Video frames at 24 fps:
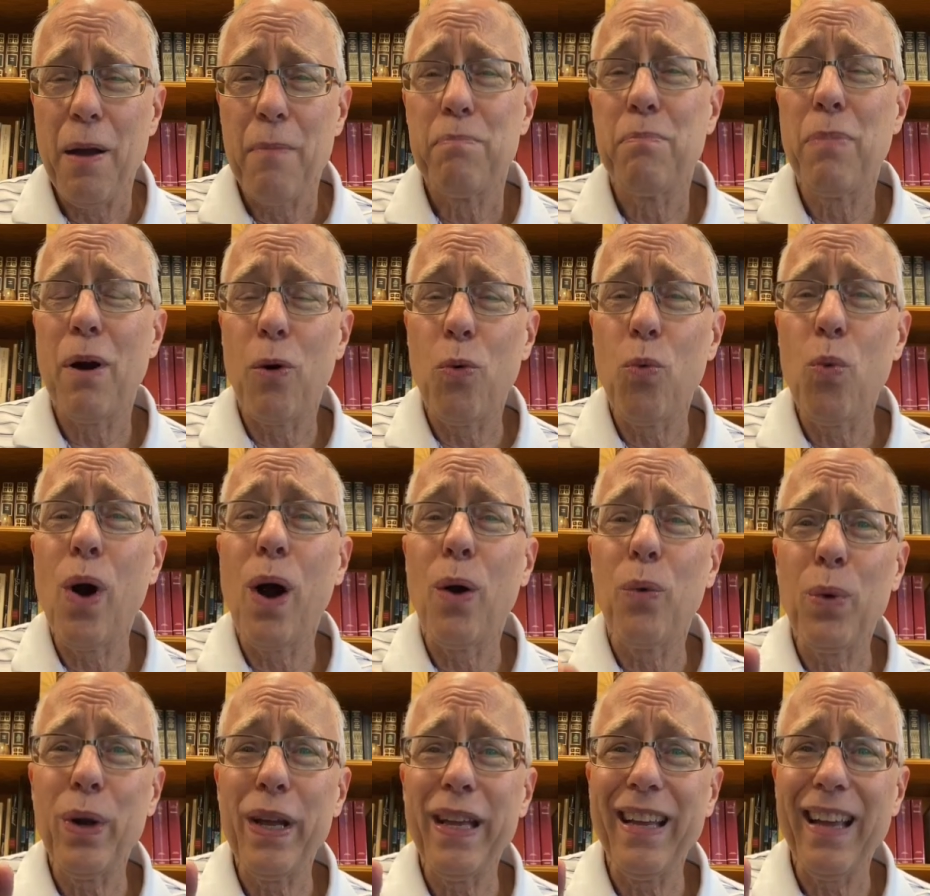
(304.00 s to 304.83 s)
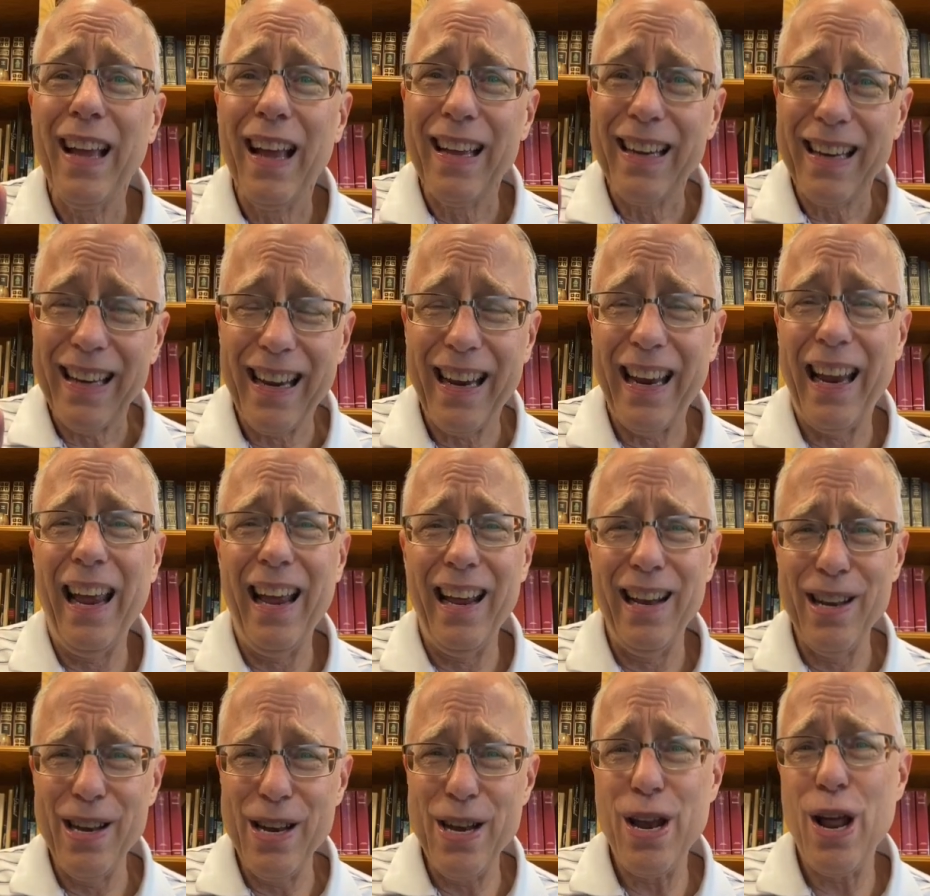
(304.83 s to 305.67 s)
But what we
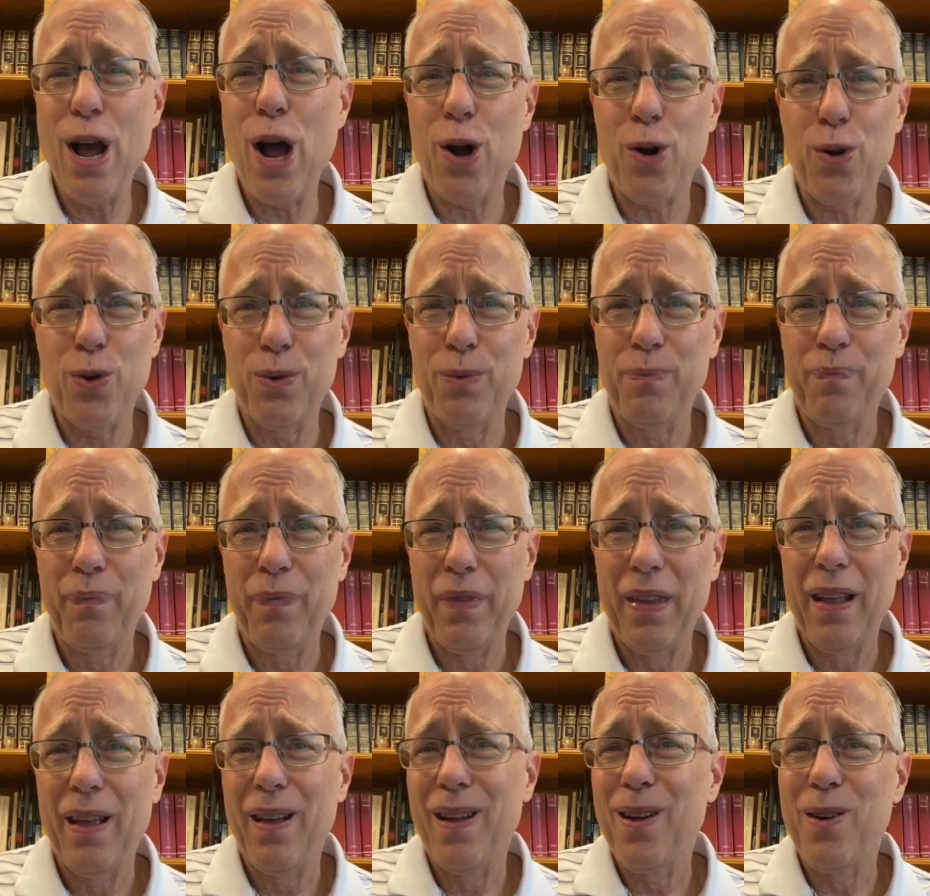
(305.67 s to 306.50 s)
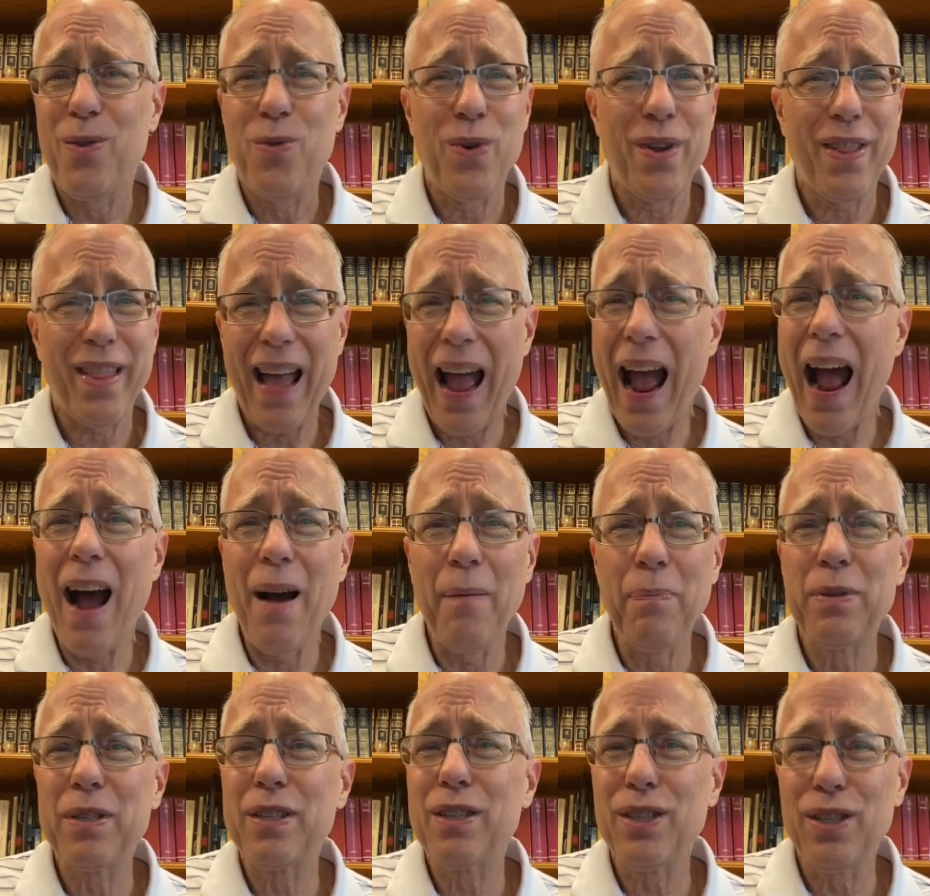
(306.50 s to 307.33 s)
can know with
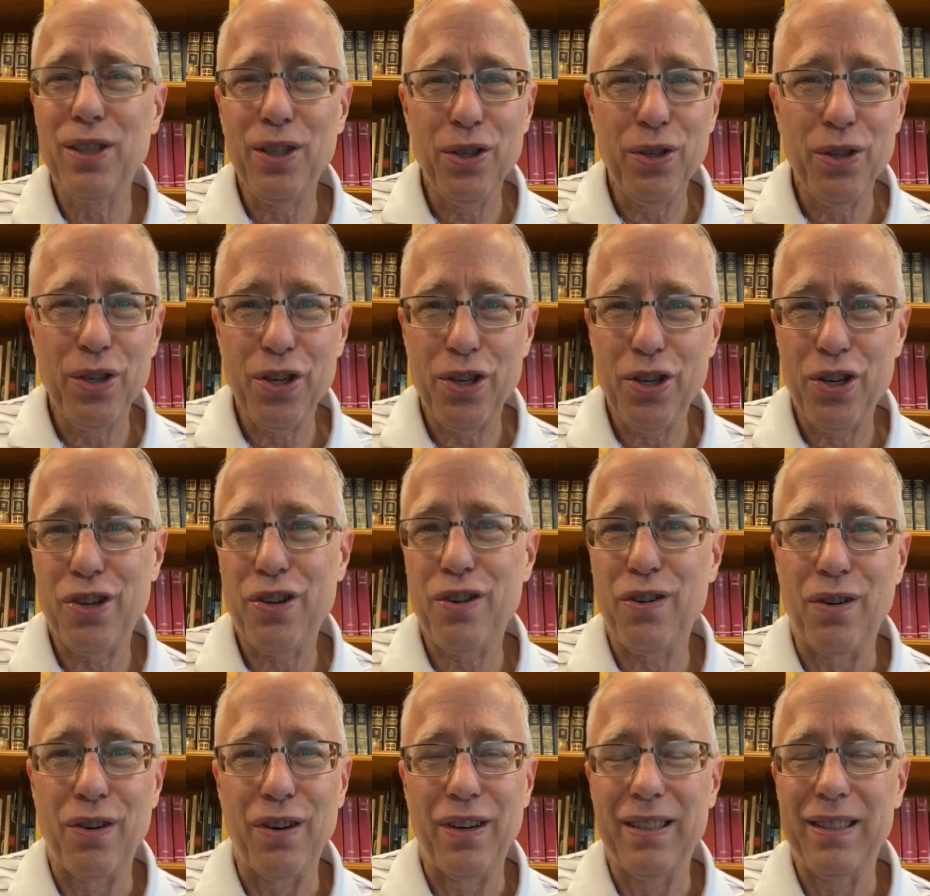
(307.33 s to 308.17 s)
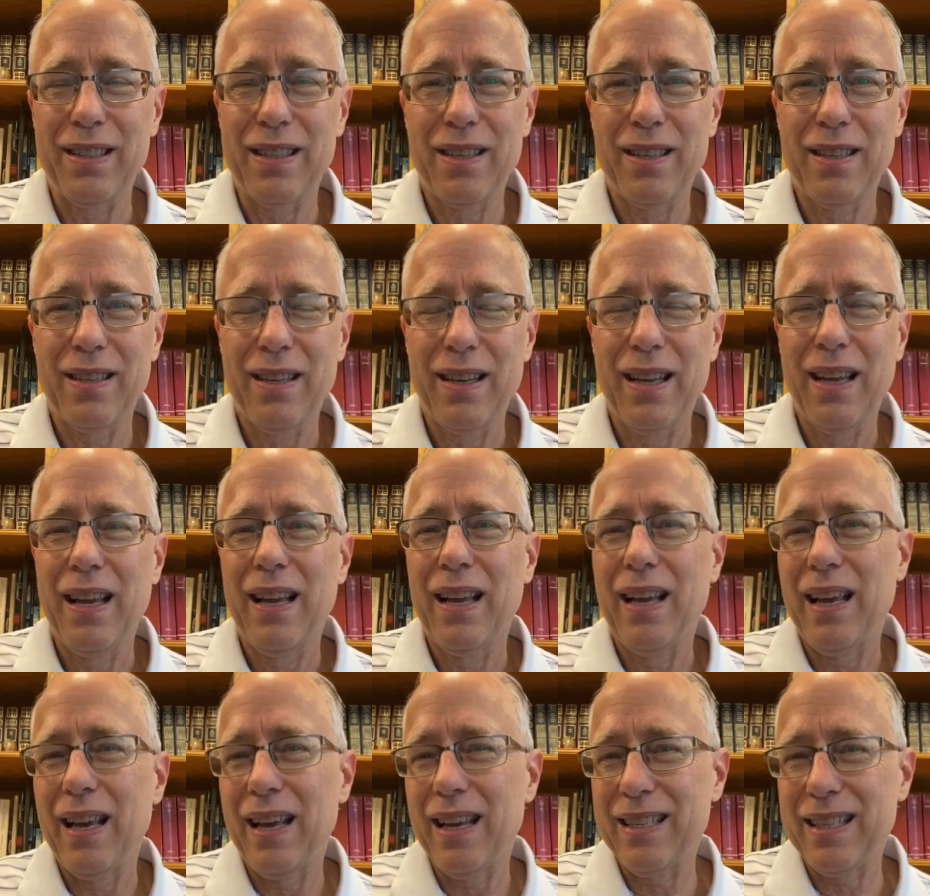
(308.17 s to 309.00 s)
absolute assurance
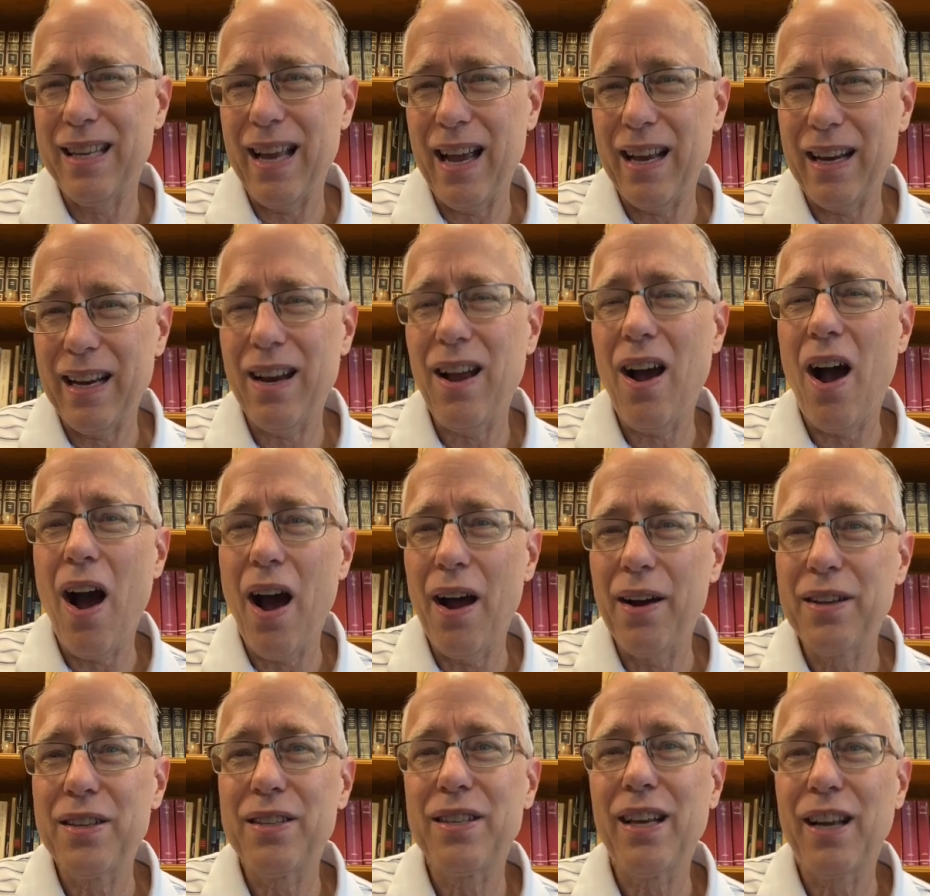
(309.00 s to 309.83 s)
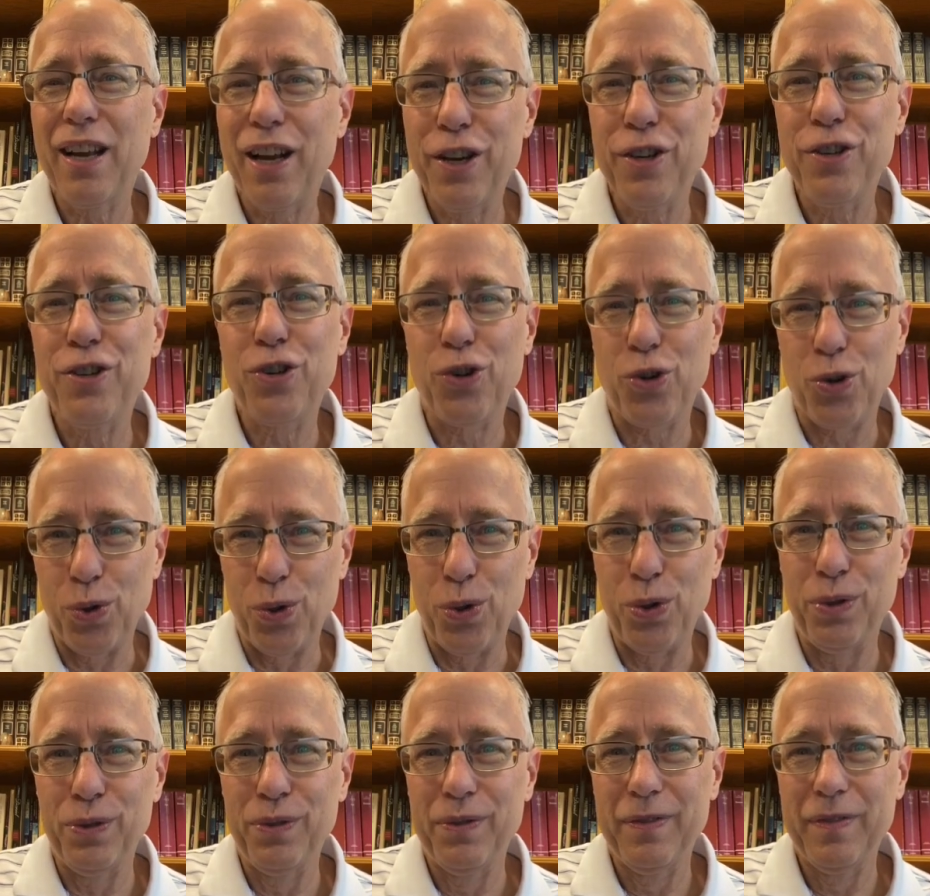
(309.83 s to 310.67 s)
is that God is in
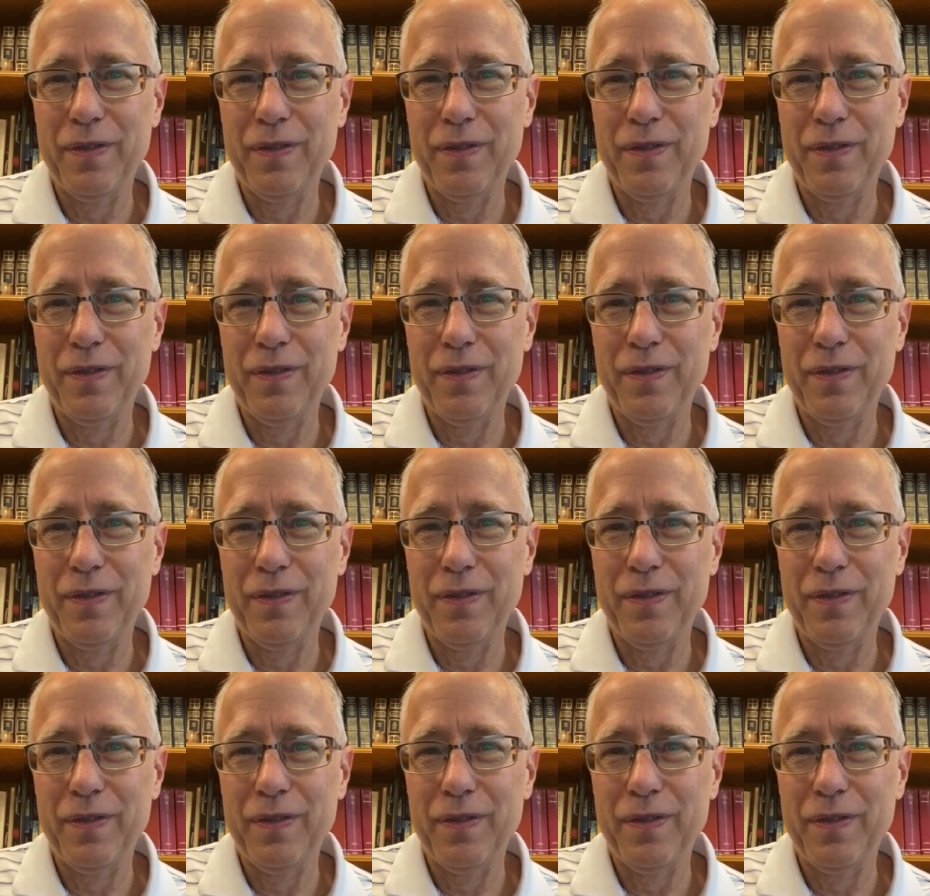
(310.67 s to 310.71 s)
control.